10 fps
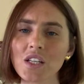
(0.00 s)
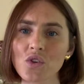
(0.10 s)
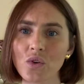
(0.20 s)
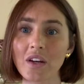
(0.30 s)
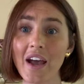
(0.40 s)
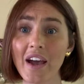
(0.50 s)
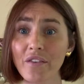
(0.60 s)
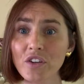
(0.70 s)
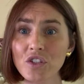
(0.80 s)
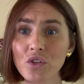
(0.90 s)
you could
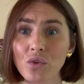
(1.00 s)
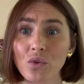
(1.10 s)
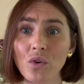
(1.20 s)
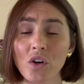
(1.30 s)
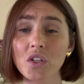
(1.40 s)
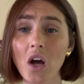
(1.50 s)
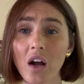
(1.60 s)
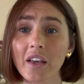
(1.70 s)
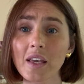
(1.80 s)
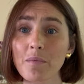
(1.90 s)
ever do
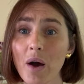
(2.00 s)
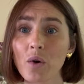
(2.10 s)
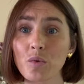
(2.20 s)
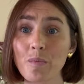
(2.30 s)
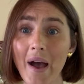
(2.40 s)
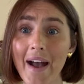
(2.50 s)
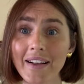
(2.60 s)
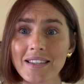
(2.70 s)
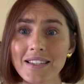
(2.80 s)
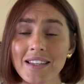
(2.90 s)
talking about
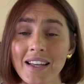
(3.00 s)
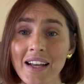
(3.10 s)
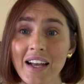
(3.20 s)
bags